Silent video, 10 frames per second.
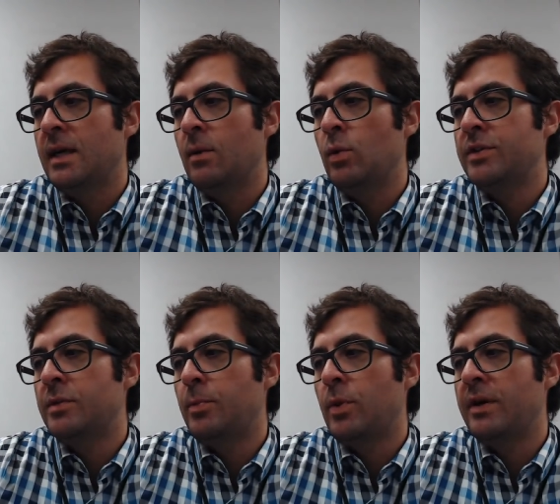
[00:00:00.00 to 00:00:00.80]

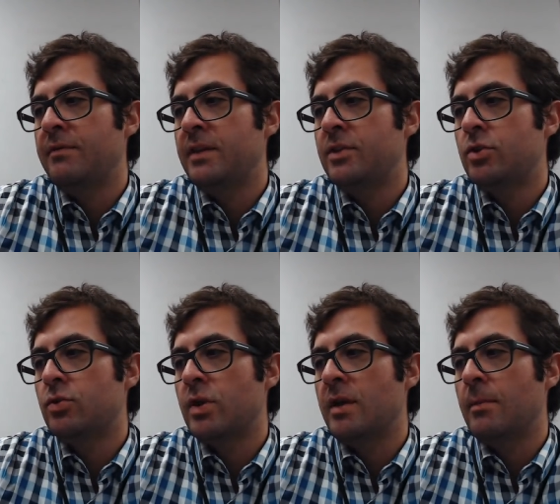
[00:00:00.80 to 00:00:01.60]
What is the point of this
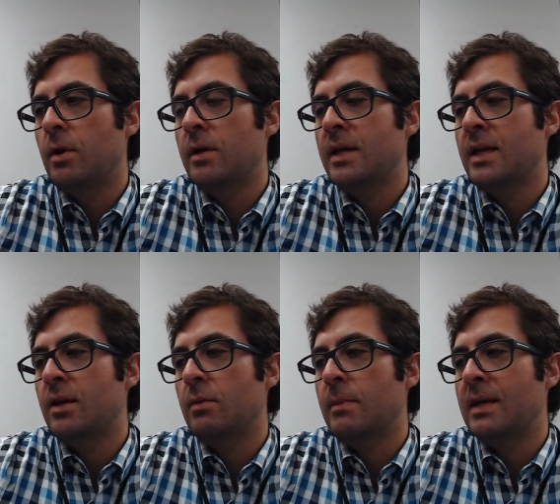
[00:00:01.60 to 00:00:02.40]
stream? All I
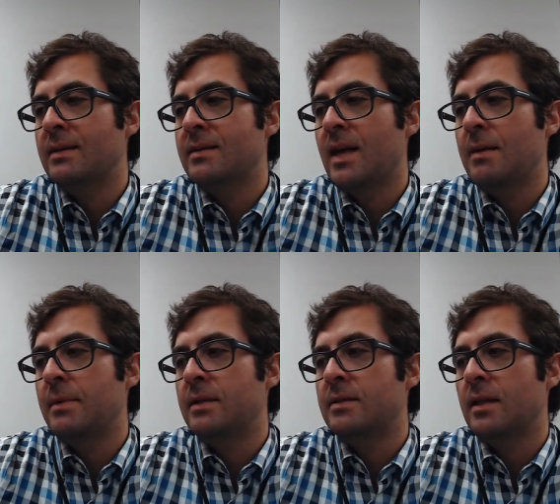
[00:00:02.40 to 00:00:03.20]
need are my
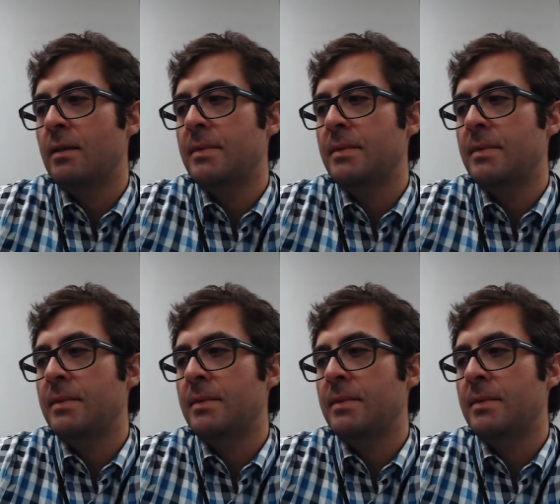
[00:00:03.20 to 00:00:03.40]
assignments.